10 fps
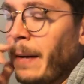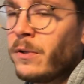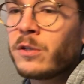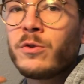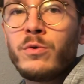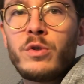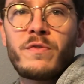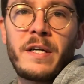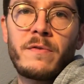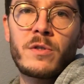I'm not a huge
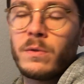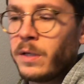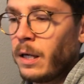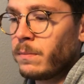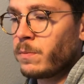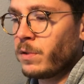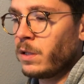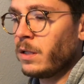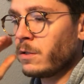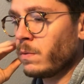fan of solo games,
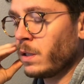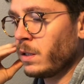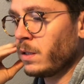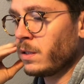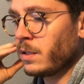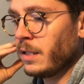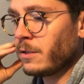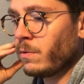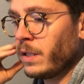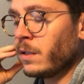but this one is,
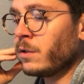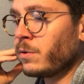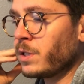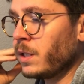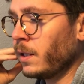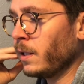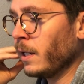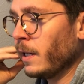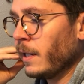is quite interesting.